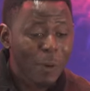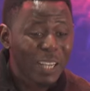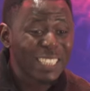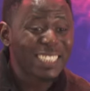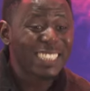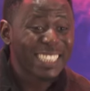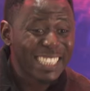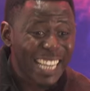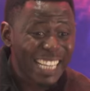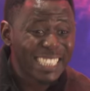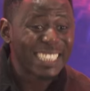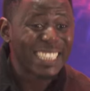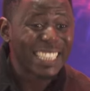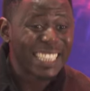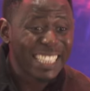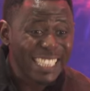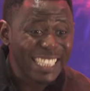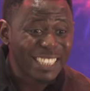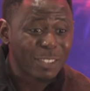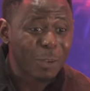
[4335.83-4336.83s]
People are still
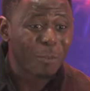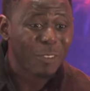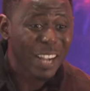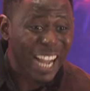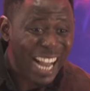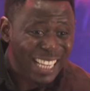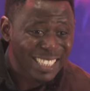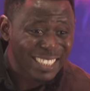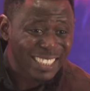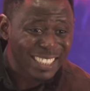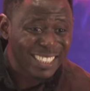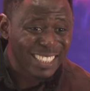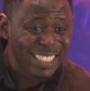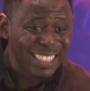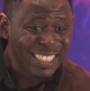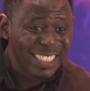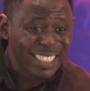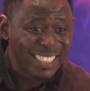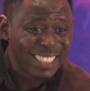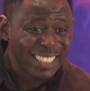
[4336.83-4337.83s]
getting keys of cars
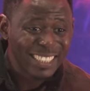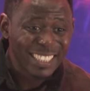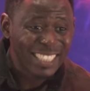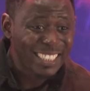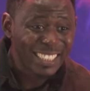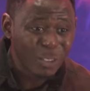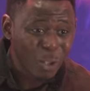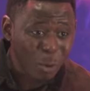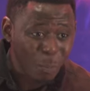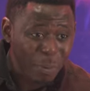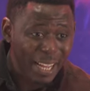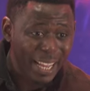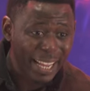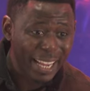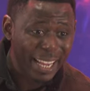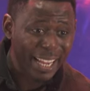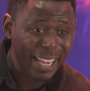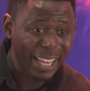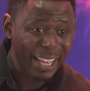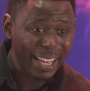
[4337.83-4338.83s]
they did not
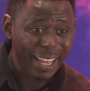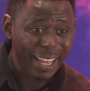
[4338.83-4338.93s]
buy.